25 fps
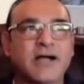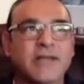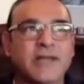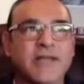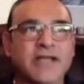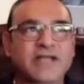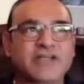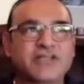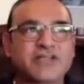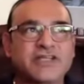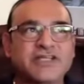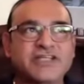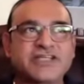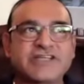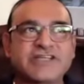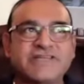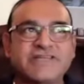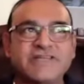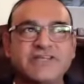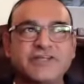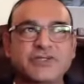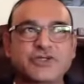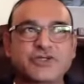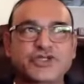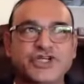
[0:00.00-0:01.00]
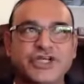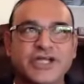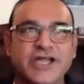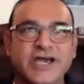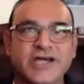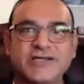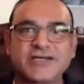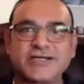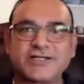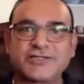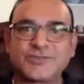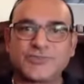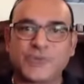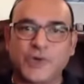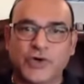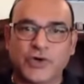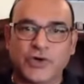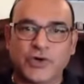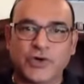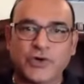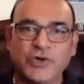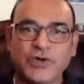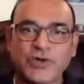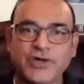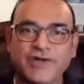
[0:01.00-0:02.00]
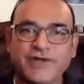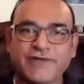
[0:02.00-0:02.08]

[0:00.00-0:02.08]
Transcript: actually traveling to Sri Lanka tomorrow